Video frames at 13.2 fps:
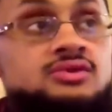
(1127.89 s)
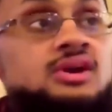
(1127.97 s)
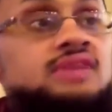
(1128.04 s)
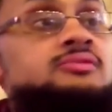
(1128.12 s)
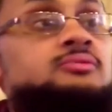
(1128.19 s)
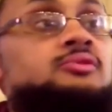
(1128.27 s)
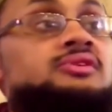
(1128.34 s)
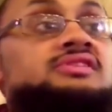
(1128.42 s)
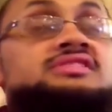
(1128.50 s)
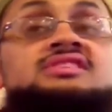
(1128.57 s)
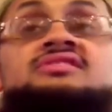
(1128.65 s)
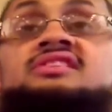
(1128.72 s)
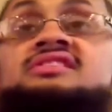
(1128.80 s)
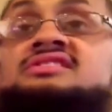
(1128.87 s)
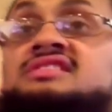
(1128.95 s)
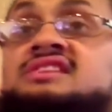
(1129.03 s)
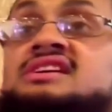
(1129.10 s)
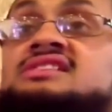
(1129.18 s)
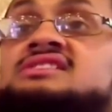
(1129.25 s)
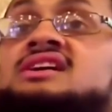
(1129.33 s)
Or every morning the sun rises in
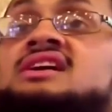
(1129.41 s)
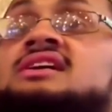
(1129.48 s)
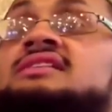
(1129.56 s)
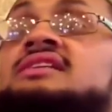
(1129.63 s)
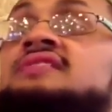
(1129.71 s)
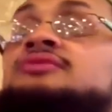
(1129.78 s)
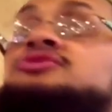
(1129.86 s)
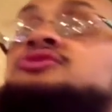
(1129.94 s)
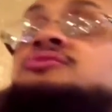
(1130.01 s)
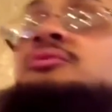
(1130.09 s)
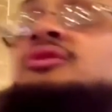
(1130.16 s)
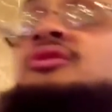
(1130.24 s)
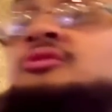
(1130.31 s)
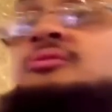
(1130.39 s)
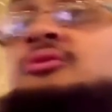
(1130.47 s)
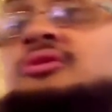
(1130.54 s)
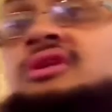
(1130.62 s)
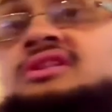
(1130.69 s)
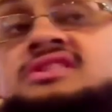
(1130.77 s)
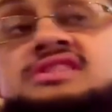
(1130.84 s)
the east, therefore tomorrow
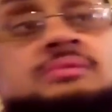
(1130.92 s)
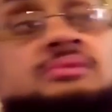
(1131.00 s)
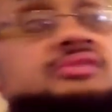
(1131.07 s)
morning the sun will